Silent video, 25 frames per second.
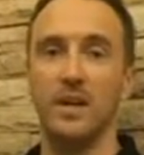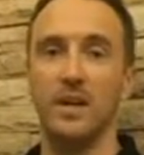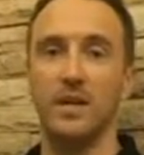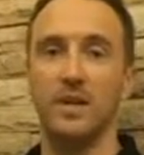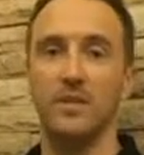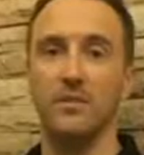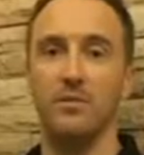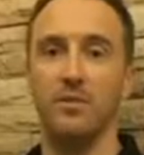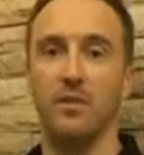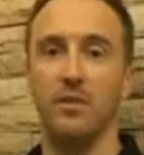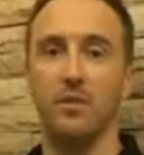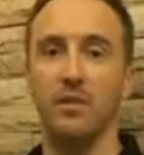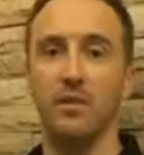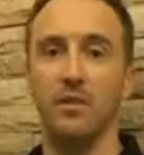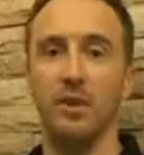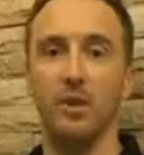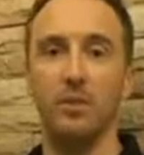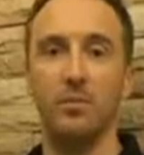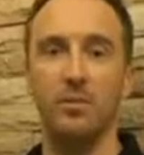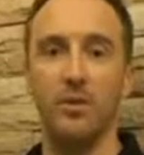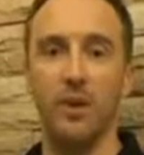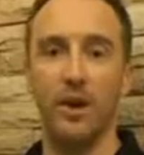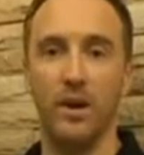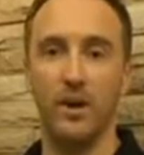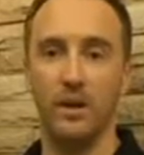in the very
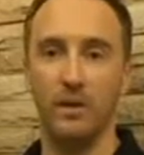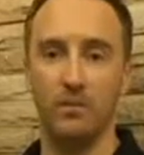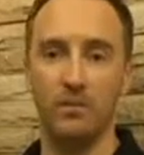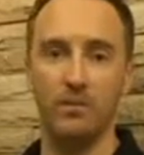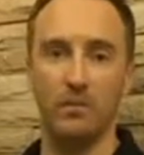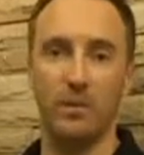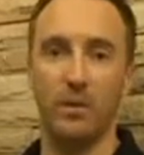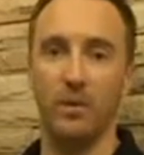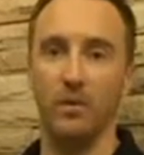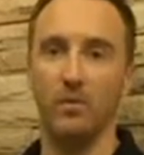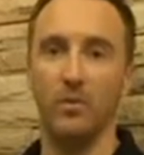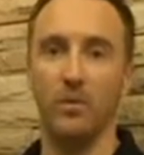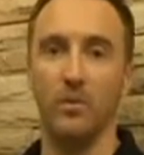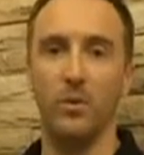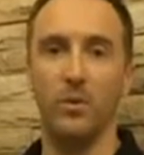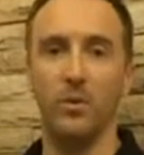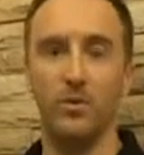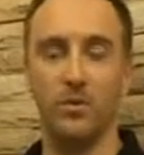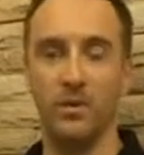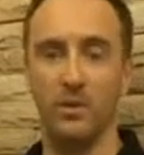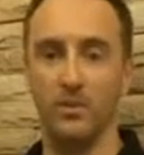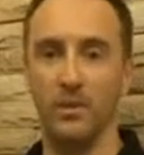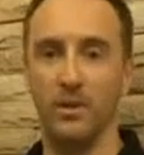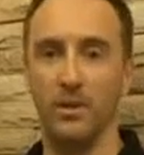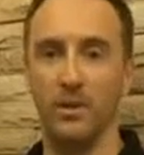liberated modern
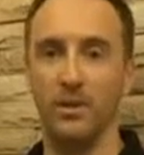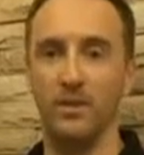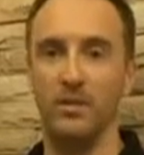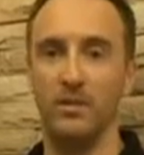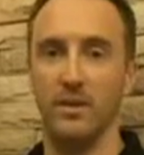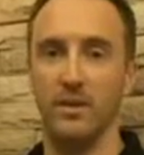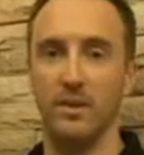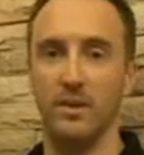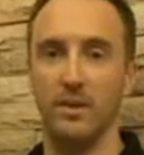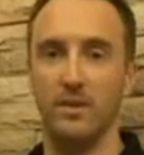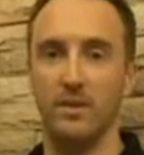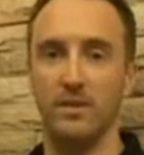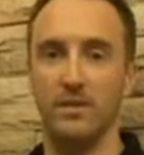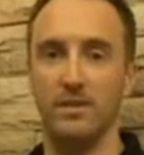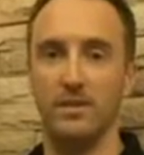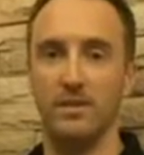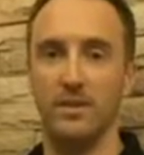world that we live in.